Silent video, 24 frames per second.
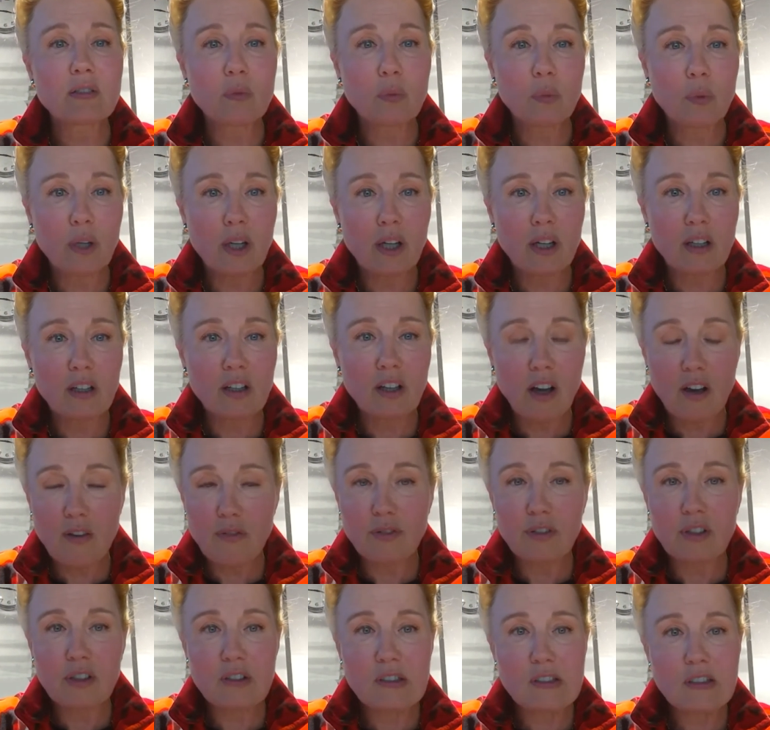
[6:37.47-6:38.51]
where
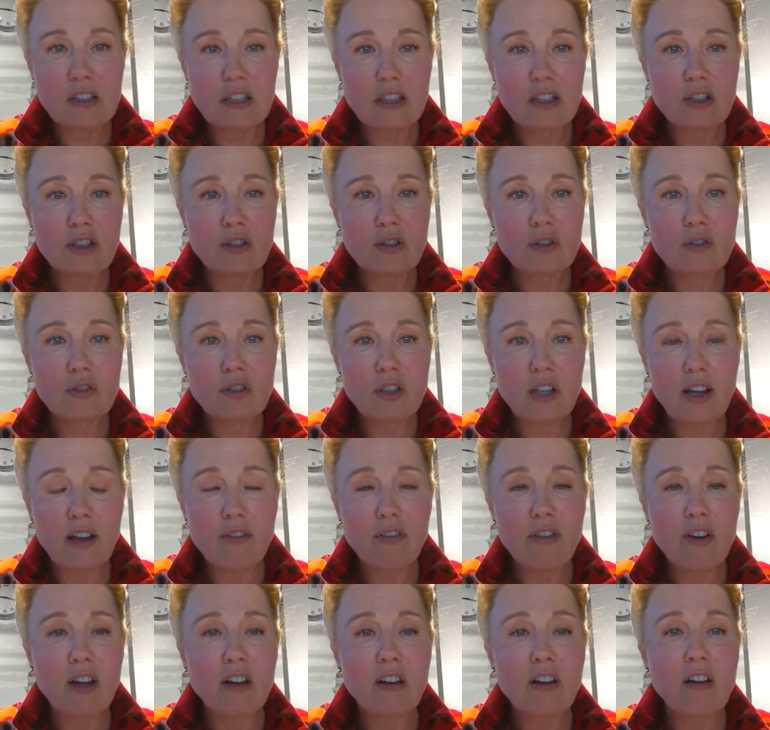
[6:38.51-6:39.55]
governance issues have
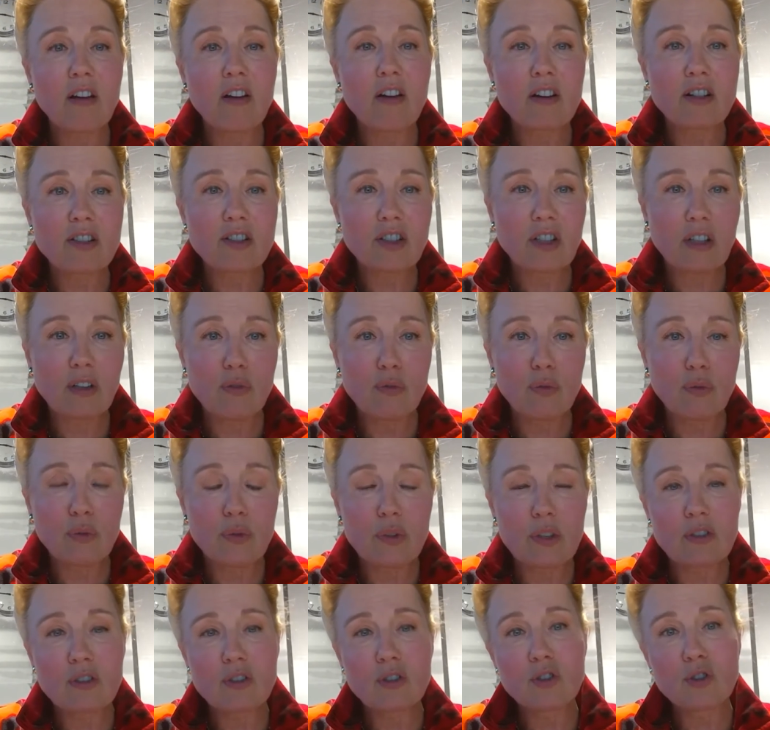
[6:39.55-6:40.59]
had a large influence.